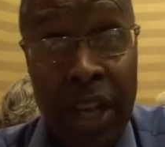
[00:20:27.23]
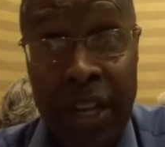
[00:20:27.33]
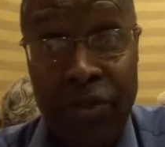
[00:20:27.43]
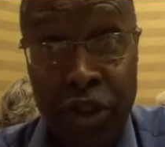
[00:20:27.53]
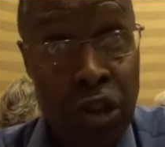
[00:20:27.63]

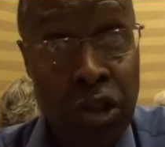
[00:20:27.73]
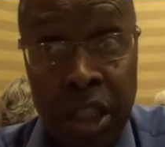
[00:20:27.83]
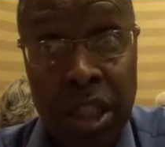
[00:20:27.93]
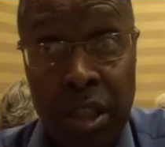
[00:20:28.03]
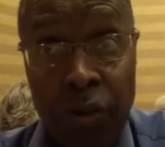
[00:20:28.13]
They've
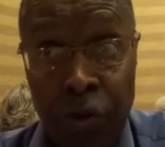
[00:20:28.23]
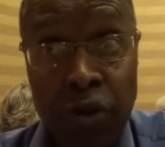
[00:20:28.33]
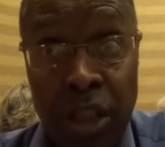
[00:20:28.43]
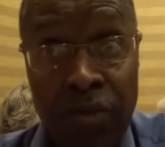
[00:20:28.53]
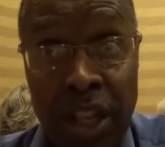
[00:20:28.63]
juiced the
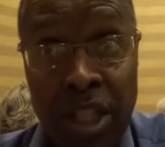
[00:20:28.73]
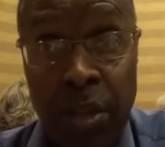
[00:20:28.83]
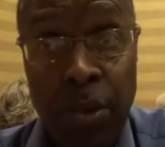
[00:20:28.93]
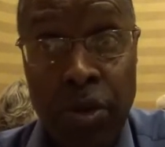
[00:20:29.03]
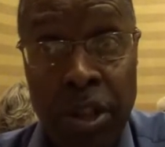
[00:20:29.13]
fruits and
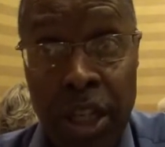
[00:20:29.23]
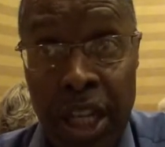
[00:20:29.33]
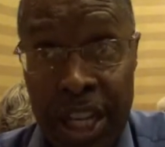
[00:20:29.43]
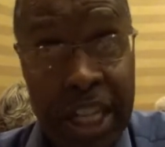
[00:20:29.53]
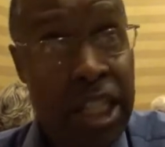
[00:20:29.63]
vegetables,
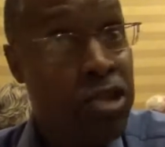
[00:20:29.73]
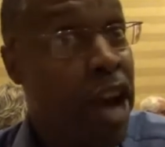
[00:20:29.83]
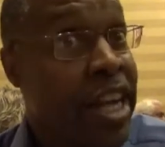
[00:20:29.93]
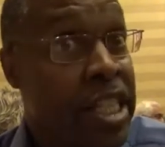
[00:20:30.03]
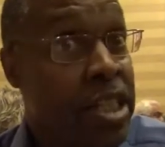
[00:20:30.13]

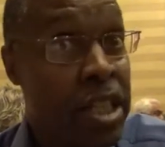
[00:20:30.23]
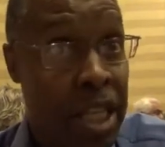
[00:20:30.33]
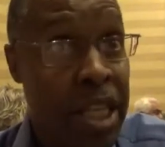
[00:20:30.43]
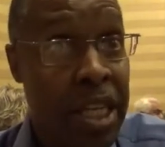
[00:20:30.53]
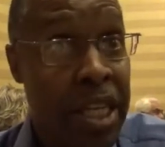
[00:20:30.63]
extracted
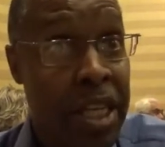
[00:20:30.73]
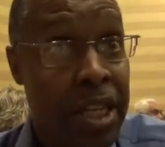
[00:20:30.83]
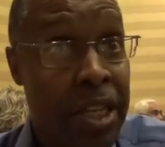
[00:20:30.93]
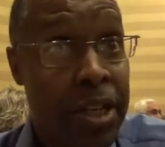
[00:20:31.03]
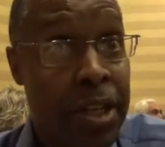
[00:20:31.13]
the
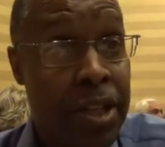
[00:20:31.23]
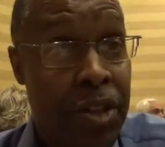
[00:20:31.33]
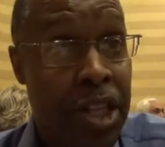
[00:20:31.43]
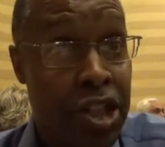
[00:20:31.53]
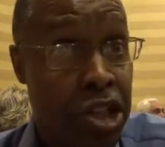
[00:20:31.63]

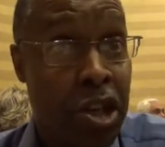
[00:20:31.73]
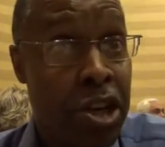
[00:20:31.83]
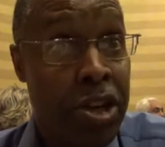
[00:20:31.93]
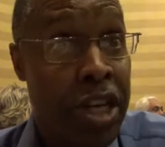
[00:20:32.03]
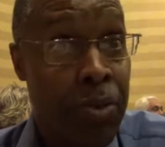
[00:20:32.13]

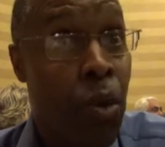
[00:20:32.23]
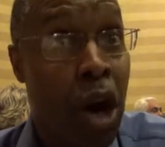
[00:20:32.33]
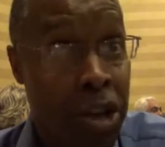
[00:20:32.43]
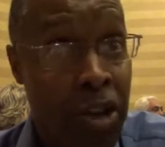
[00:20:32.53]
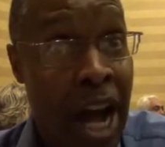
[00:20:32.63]
sugar and
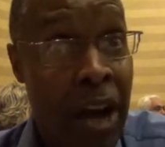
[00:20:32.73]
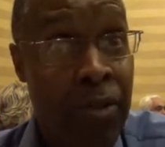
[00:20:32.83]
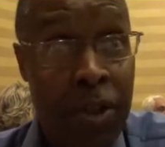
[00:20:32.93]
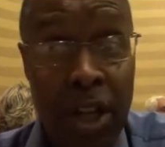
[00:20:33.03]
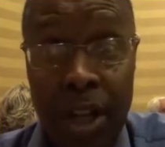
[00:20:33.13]
water
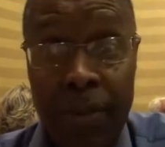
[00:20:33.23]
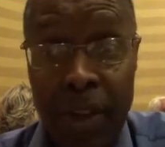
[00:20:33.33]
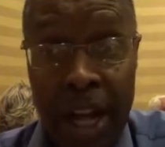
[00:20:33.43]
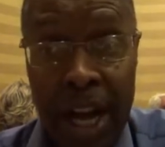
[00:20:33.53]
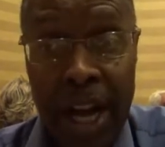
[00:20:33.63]
out
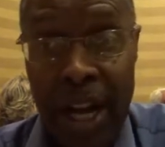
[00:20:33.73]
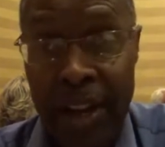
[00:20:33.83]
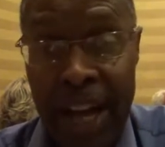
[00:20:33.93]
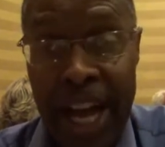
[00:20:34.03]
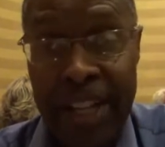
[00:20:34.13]

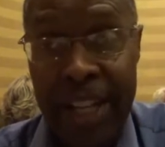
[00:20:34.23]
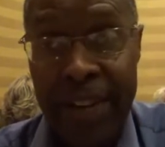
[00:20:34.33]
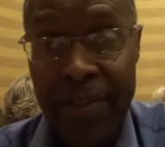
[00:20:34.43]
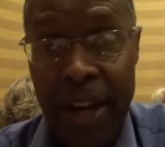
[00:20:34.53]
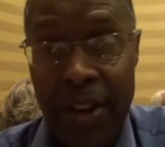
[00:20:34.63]
at
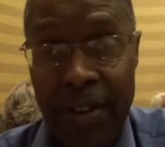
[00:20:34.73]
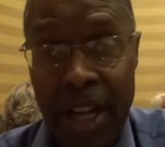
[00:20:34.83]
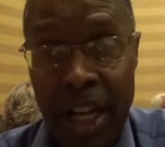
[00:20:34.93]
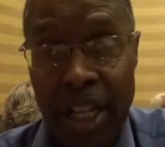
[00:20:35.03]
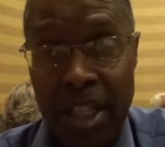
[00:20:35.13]

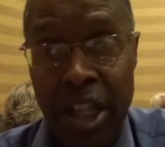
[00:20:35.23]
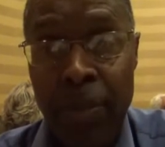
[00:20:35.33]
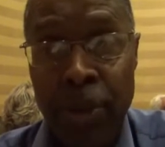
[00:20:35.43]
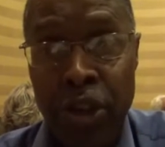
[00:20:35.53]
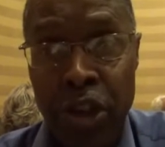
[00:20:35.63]
a
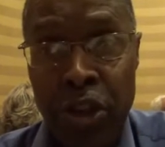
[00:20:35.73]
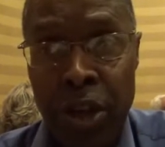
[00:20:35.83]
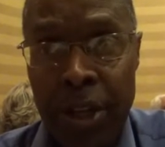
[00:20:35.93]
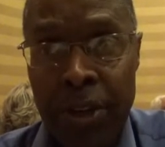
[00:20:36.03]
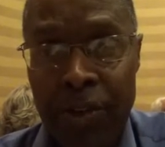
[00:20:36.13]
temperature
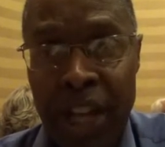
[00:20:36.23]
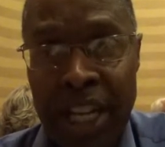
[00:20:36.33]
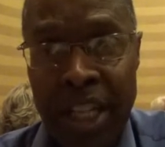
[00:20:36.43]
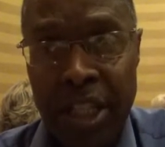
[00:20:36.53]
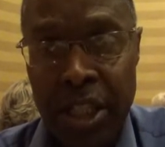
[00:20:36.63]

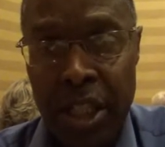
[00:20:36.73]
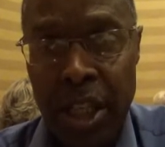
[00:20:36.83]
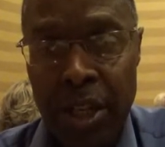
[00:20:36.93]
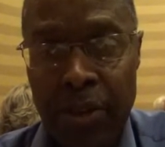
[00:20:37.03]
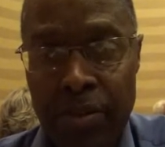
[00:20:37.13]
that has
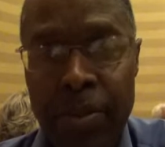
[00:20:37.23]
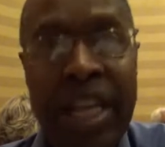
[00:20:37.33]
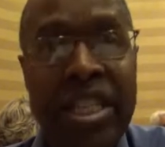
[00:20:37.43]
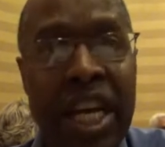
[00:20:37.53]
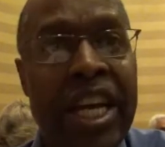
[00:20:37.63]

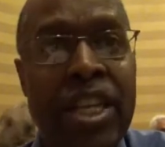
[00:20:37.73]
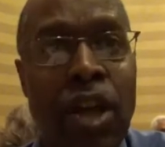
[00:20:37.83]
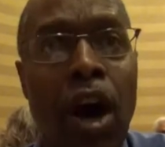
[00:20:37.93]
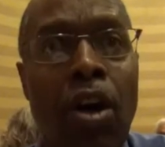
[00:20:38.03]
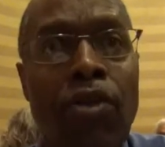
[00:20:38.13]

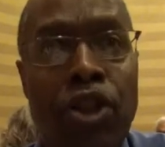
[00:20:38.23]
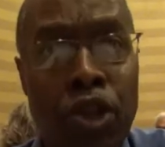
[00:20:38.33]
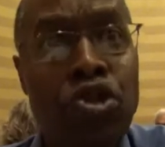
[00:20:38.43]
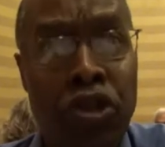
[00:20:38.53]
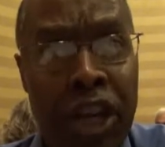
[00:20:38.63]
maintained all the
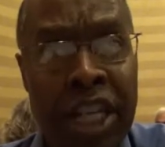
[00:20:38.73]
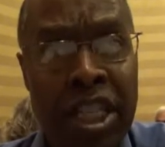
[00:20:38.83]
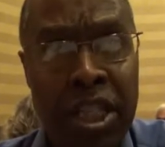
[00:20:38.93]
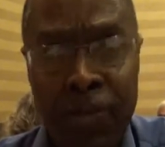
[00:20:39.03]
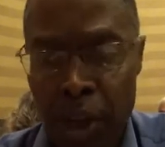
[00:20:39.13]

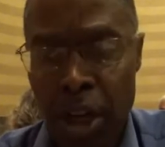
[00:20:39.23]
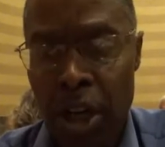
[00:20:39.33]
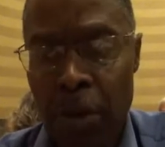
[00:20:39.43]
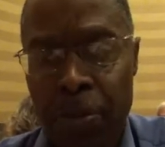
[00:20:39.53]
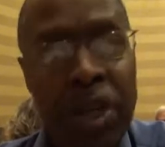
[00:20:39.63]
nutrients,
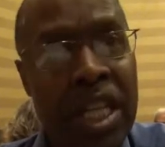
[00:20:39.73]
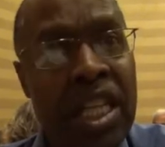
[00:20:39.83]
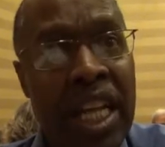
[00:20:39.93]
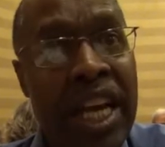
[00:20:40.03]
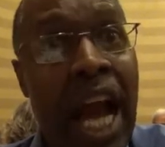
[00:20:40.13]
put
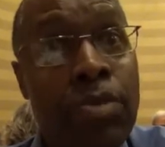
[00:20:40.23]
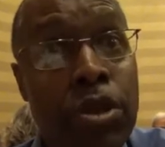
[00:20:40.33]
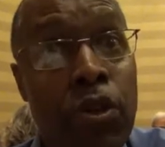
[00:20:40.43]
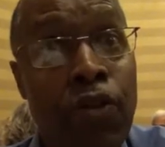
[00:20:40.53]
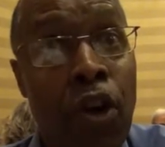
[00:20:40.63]
it in a
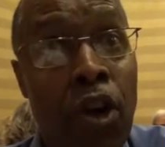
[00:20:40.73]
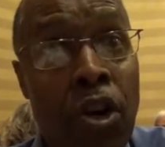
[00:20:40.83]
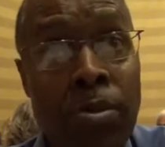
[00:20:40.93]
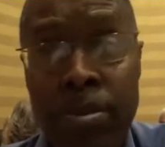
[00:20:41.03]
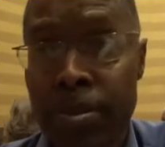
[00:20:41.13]
capsule
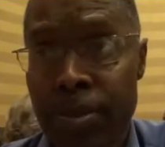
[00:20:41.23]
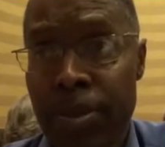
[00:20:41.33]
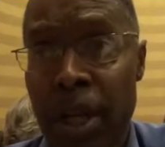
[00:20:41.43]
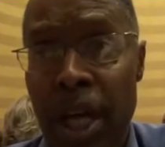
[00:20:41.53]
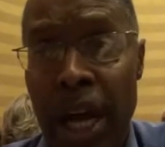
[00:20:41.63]
form,
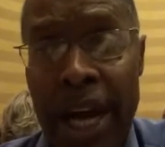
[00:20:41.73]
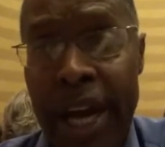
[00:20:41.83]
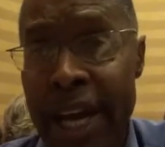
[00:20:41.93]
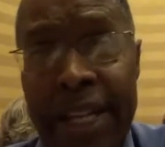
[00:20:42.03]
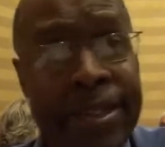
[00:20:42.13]

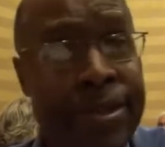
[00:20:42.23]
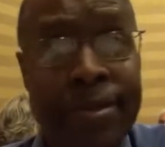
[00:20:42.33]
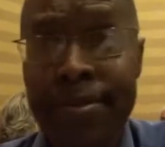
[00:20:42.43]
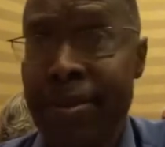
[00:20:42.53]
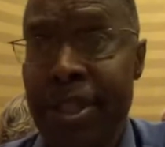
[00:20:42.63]

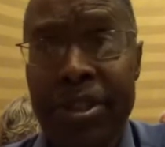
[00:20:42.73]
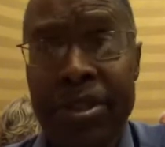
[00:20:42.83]
and